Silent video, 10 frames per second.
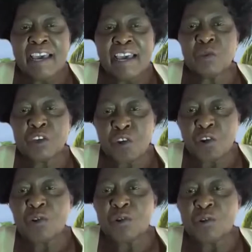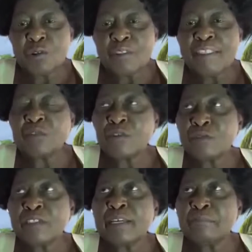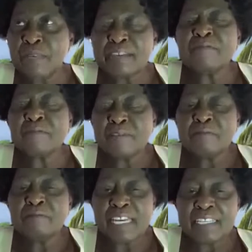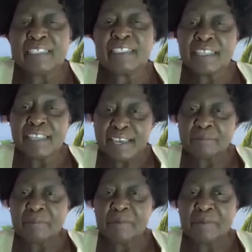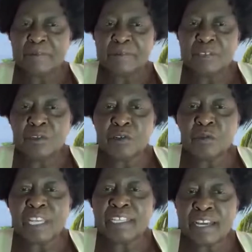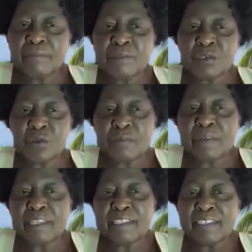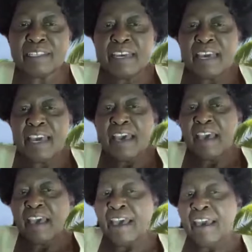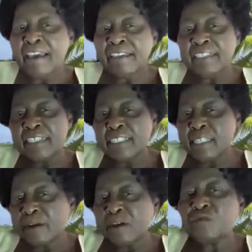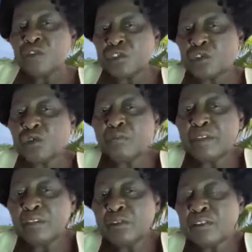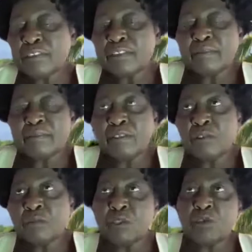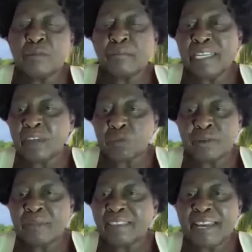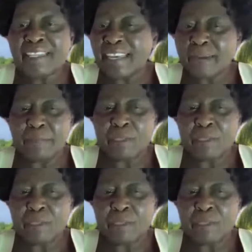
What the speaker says: And we know that we've got a big financing gap, when it comes to women. And it's about 42 billion, between men and women. That